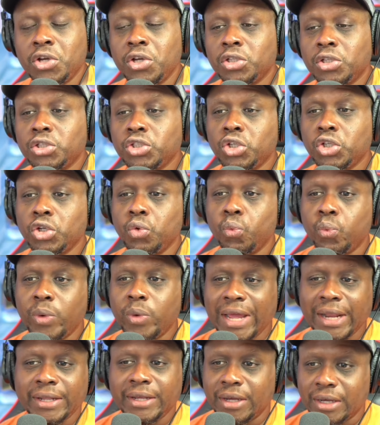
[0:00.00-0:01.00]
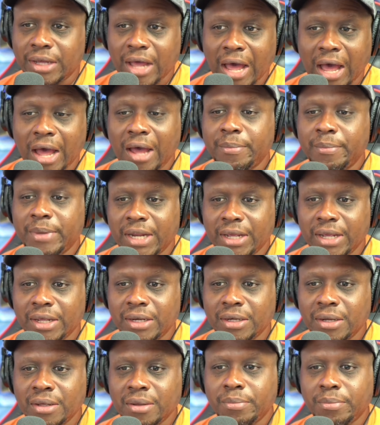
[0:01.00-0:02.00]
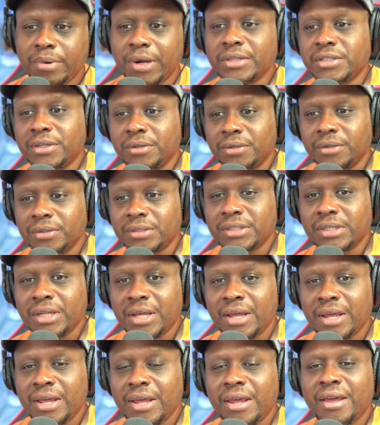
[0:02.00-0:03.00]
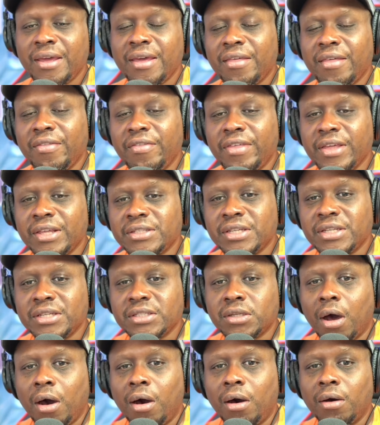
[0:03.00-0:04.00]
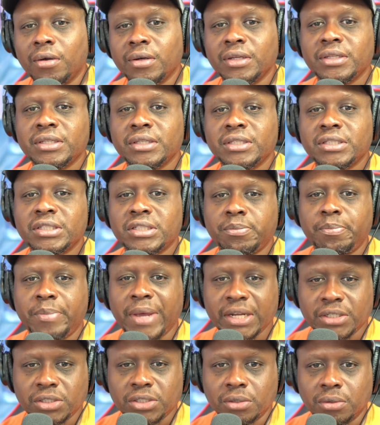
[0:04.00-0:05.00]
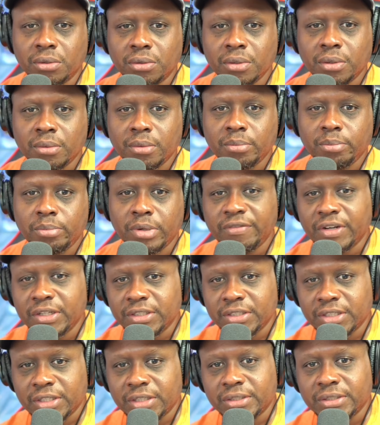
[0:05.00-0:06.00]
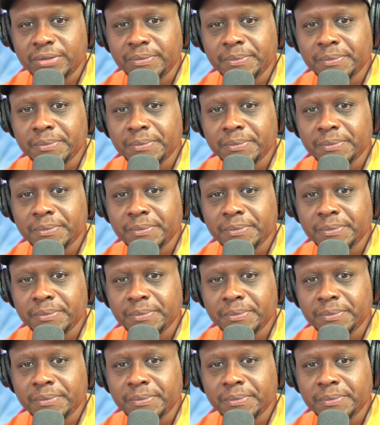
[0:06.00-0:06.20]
to really accommodate prisoners. This is called special privileges.